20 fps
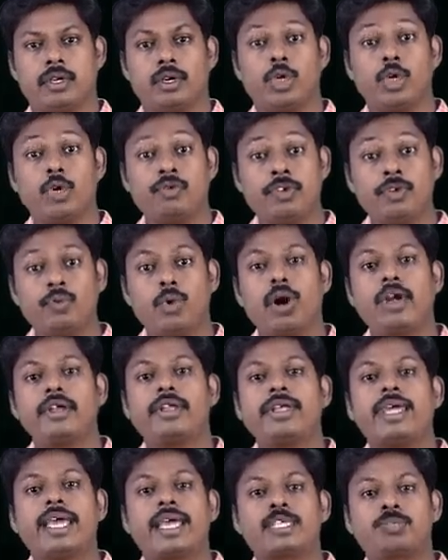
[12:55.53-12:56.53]
If you want
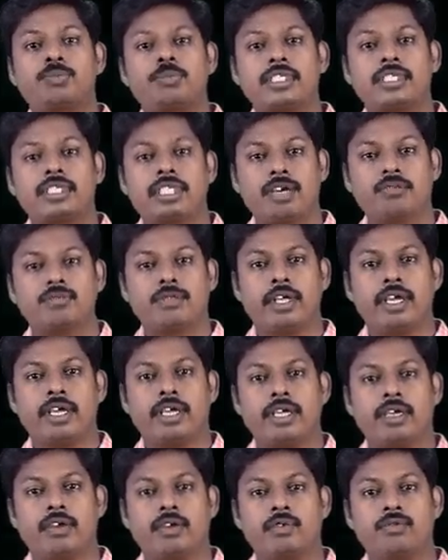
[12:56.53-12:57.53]
to express
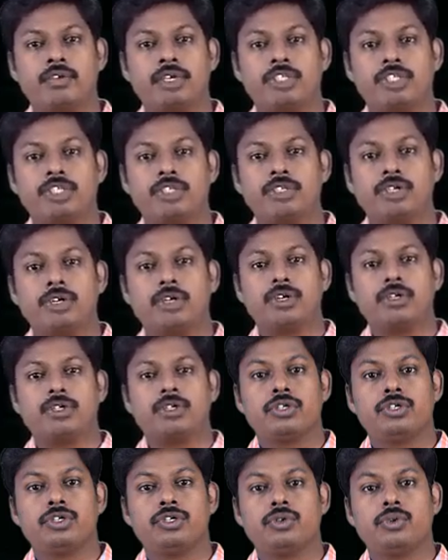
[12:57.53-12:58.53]
something which
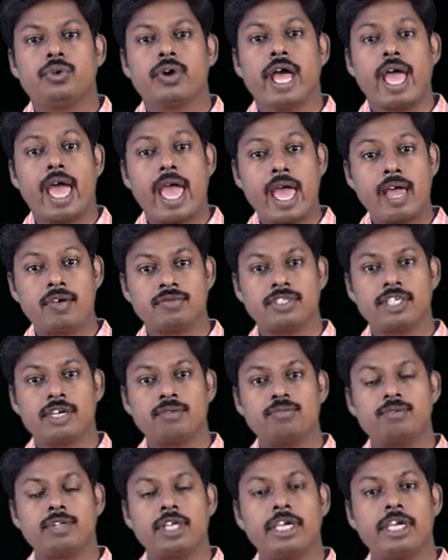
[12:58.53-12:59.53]
you have
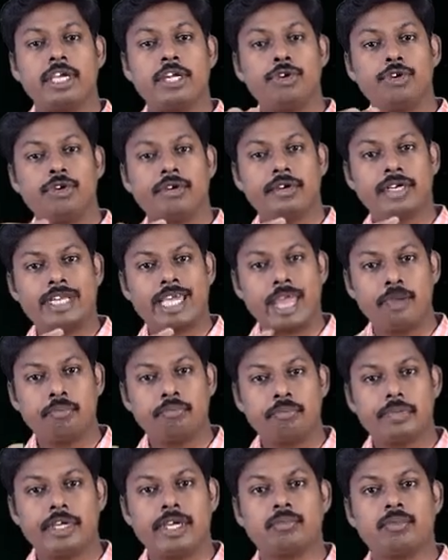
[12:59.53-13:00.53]
something in your
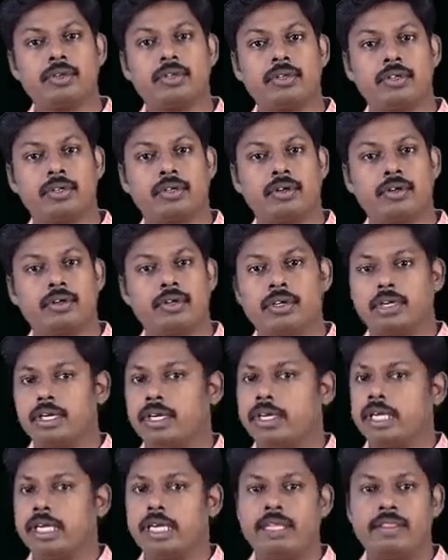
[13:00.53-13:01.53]
timetable,
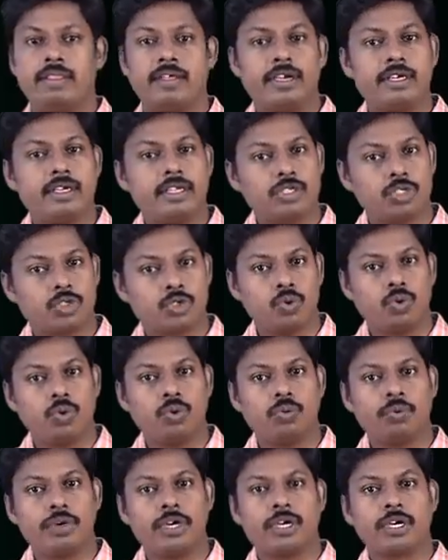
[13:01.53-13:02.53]
either it is
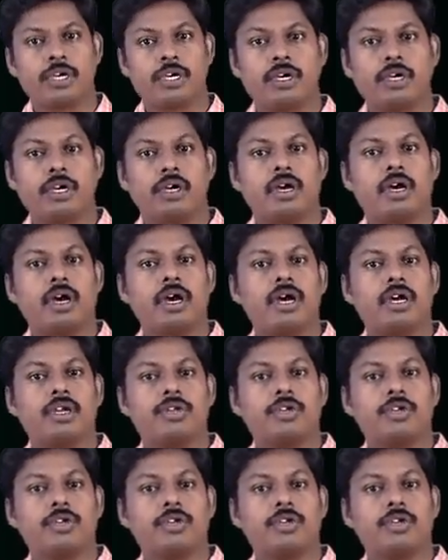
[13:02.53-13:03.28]
schoolwork or